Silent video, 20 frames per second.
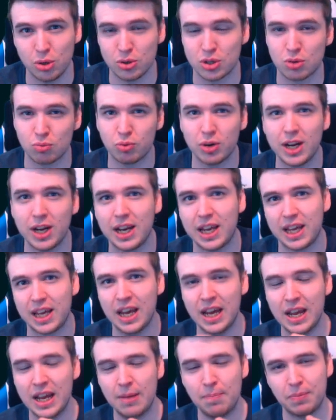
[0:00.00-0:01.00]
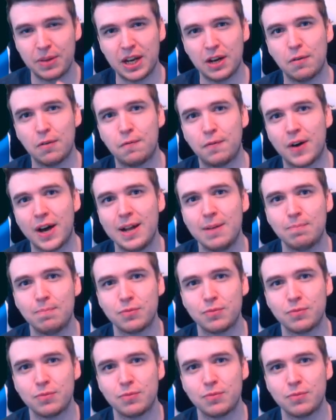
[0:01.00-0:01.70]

So really, in a fight,